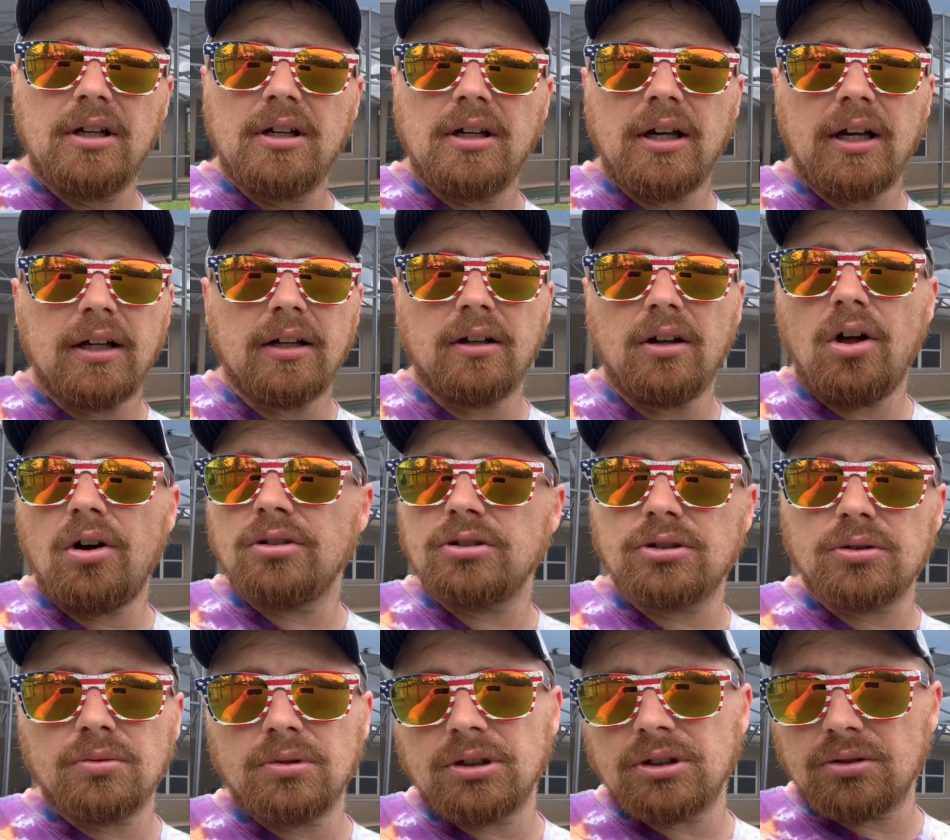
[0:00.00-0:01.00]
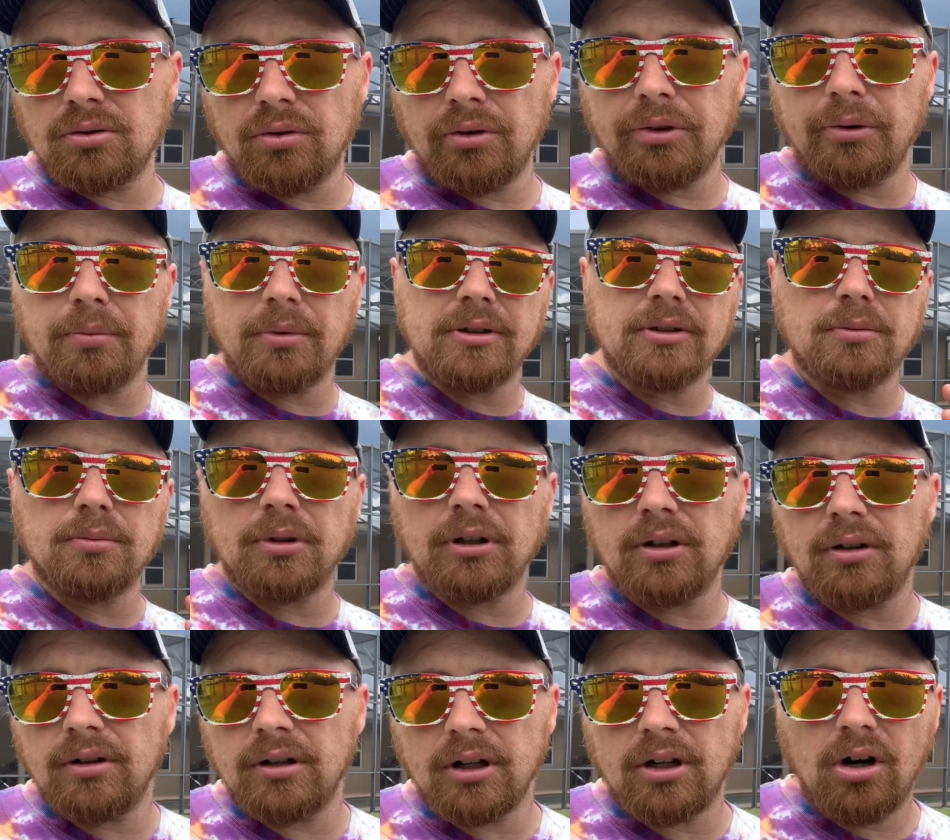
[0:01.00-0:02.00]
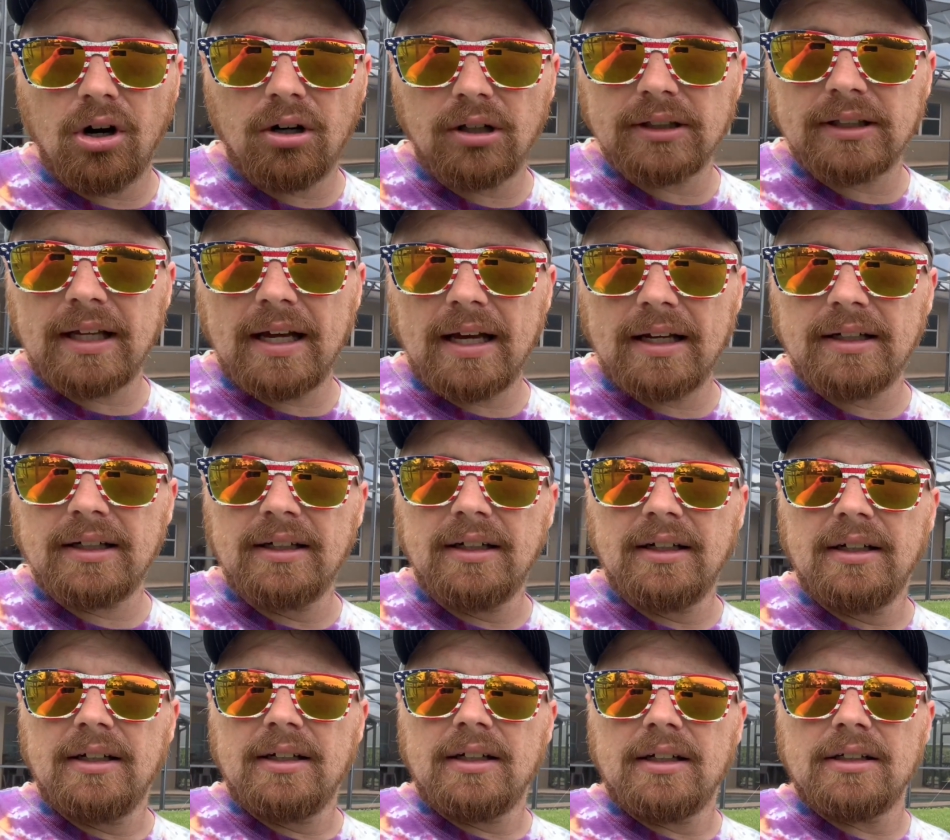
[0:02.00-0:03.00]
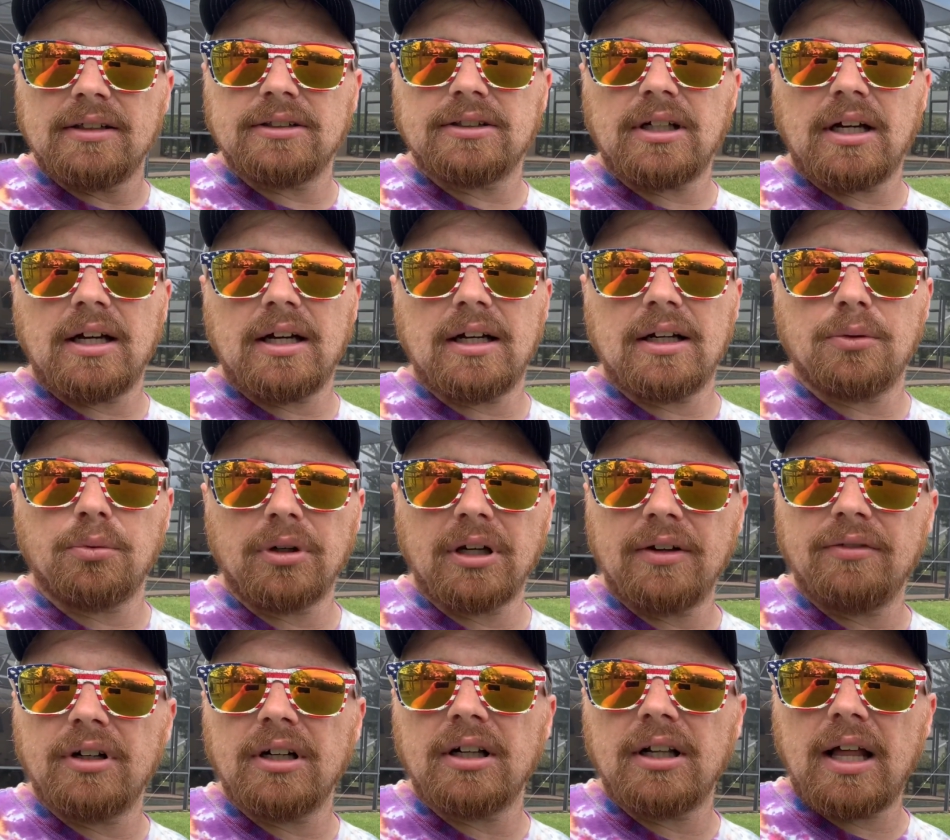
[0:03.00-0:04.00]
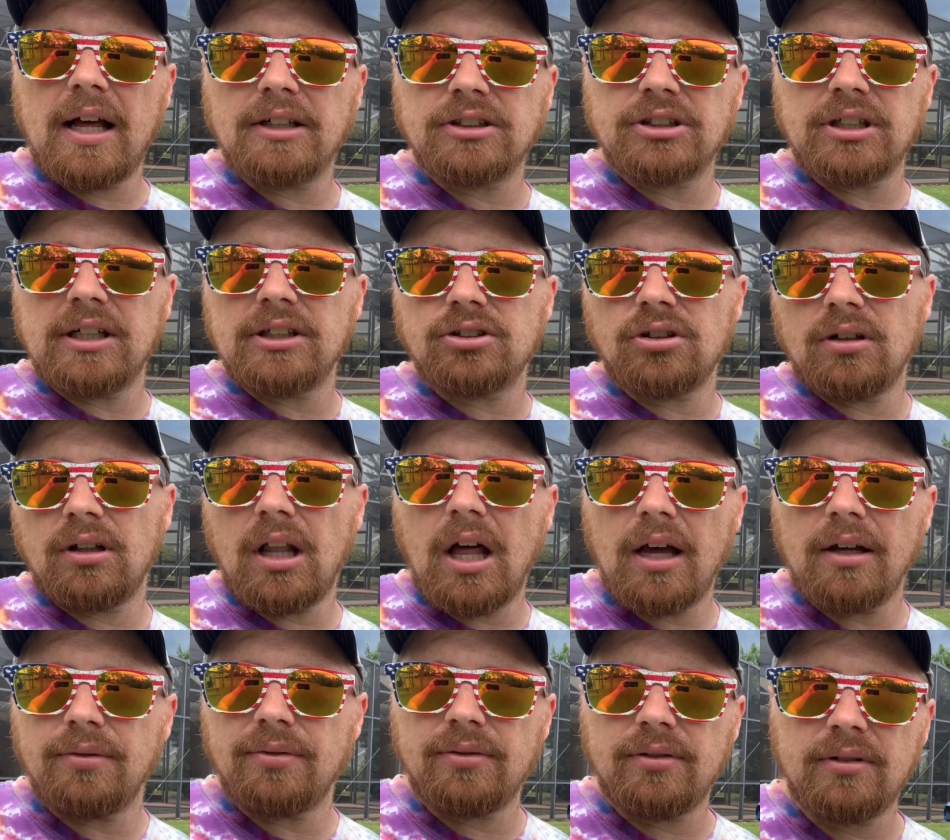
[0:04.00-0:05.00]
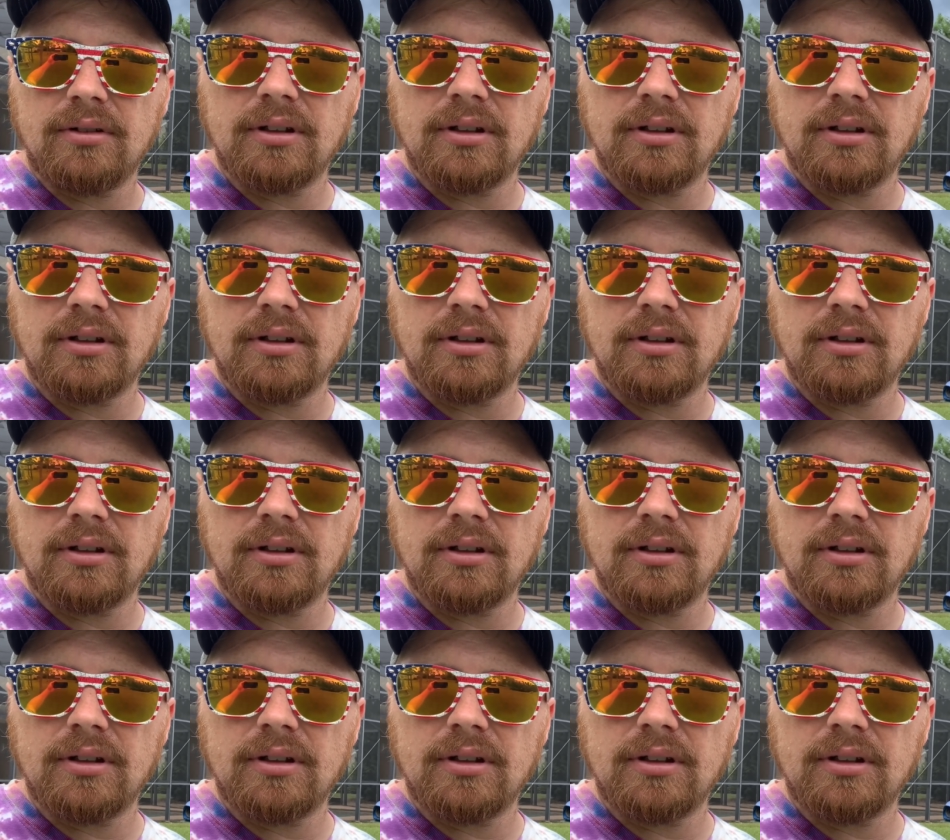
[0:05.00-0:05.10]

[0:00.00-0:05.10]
And long story short, the reason we're going to call it that is we're giving it a last chance on life.